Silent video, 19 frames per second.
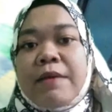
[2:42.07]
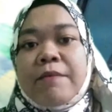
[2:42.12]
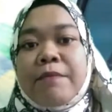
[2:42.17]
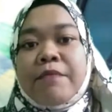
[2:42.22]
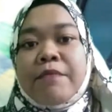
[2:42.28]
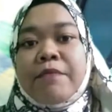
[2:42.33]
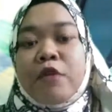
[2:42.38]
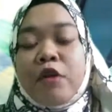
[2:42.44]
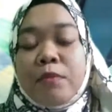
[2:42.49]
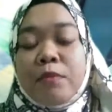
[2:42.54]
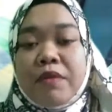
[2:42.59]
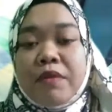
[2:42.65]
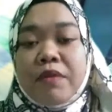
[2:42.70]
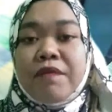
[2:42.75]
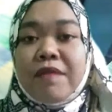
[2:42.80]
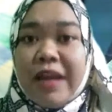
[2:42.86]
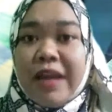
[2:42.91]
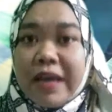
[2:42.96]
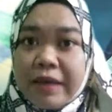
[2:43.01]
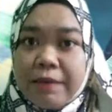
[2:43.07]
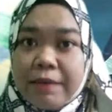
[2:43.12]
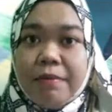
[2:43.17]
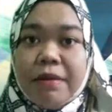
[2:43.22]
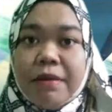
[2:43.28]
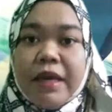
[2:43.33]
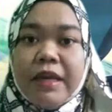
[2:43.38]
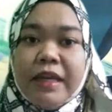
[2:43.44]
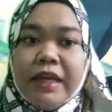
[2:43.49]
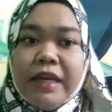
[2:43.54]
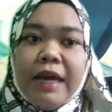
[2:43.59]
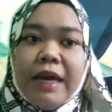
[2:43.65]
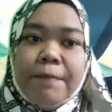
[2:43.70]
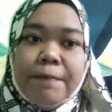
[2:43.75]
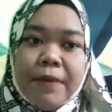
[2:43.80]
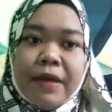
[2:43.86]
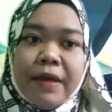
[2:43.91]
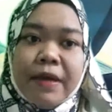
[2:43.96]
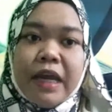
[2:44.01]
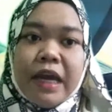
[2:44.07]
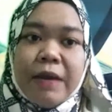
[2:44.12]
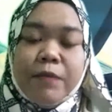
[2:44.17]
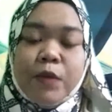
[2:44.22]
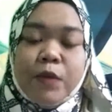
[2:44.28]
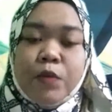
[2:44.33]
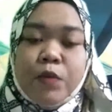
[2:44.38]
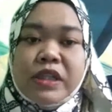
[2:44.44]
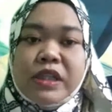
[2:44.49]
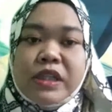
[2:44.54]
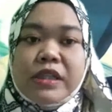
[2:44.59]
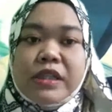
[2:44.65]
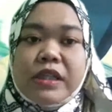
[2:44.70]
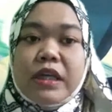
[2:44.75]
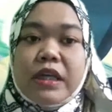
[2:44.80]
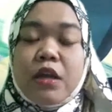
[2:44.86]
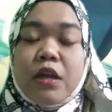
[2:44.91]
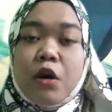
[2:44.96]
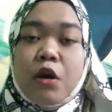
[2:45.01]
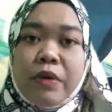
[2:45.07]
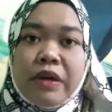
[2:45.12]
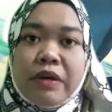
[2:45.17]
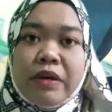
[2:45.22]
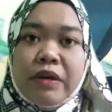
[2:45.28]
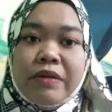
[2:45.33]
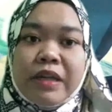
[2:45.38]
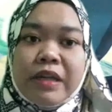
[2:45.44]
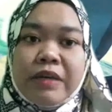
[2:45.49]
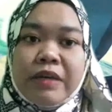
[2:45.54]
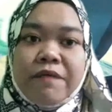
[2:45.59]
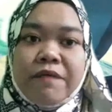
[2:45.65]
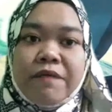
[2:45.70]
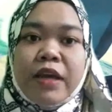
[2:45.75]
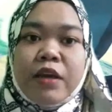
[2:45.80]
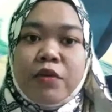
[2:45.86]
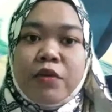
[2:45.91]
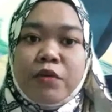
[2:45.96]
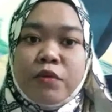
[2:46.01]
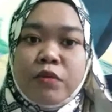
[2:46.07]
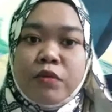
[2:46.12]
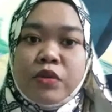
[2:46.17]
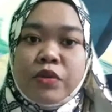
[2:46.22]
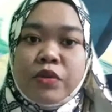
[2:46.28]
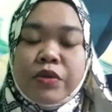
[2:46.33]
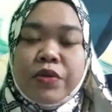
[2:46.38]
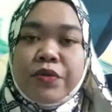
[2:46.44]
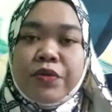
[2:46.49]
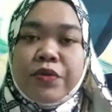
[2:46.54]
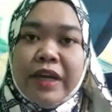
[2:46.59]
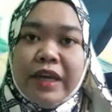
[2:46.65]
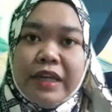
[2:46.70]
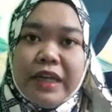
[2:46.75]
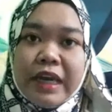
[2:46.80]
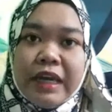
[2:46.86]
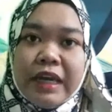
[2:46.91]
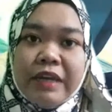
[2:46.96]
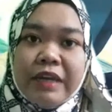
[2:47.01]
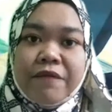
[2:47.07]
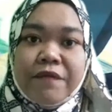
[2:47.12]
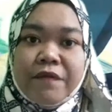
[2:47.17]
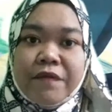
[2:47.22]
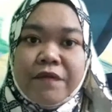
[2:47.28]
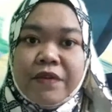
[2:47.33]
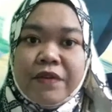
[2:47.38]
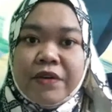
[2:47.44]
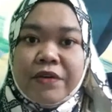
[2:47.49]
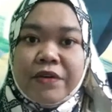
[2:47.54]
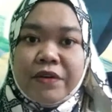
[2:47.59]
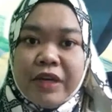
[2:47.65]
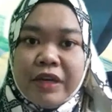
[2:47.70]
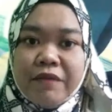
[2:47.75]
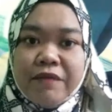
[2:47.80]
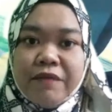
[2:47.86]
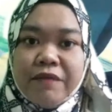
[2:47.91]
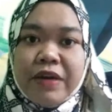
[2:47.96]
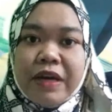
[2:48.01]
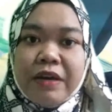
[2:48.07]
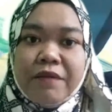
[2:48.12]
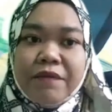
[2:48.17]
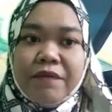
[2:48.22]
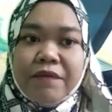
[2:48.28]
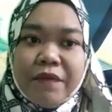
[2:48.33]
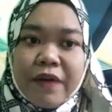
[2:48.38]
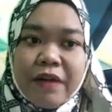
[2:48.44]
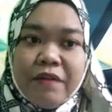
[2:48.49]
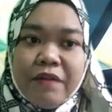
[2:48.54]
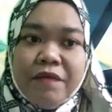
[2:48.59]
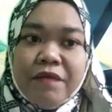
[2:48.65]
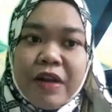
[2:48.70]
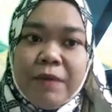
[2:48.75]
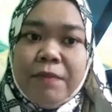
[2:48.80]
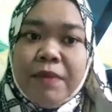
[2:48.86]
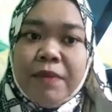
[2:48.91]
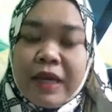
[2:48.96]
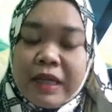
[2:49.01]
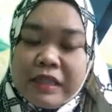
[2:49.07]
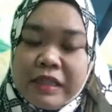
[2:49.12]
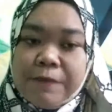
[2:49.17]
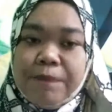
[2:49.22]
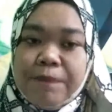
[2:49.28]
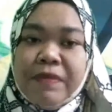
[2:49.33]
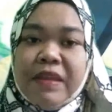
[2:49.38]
planning iPad app, which is allowing the flight crews to create and file flight plans.